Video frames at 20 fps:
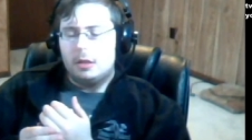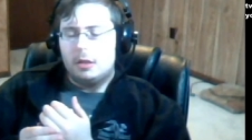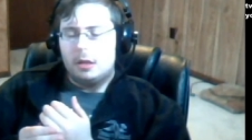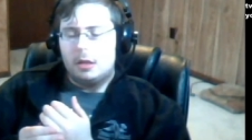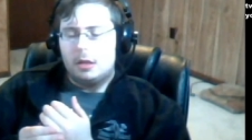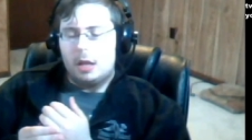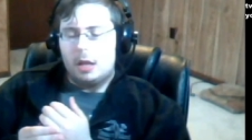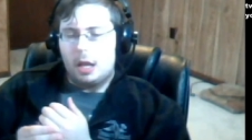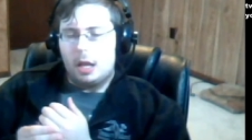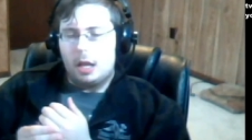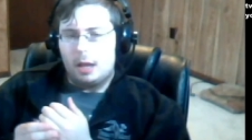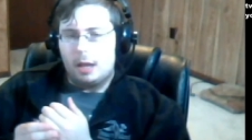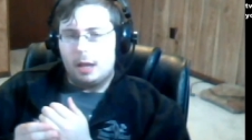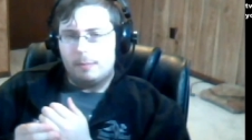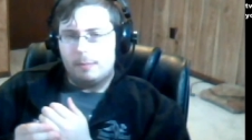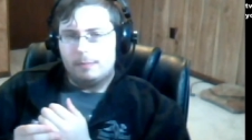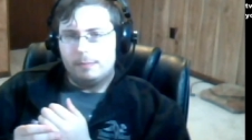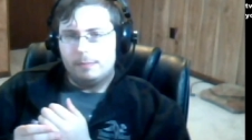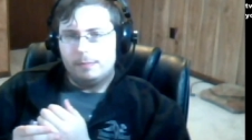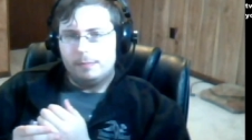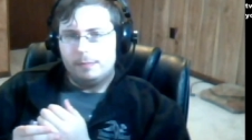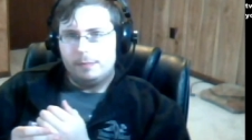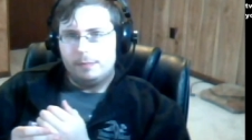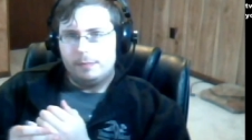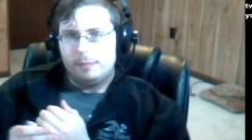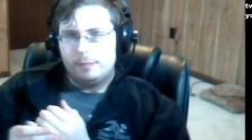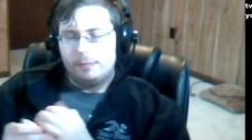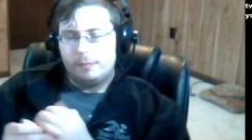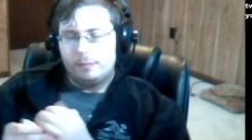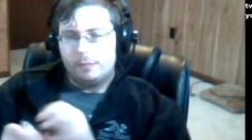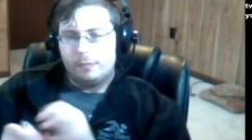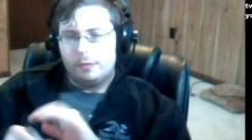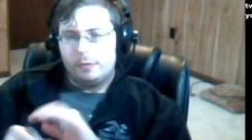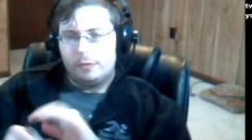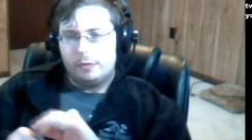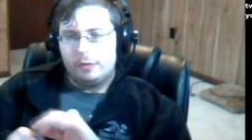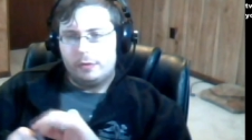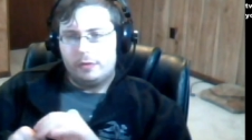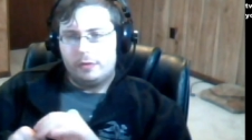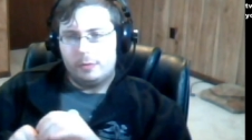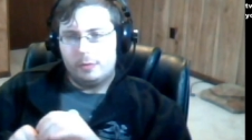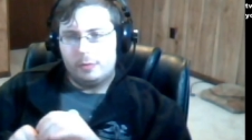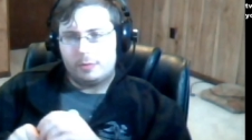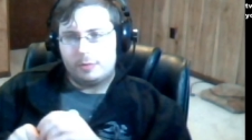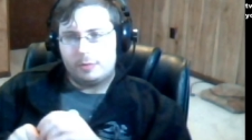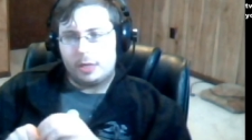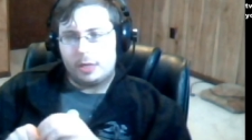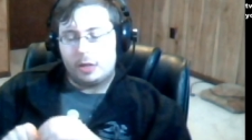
For the most part,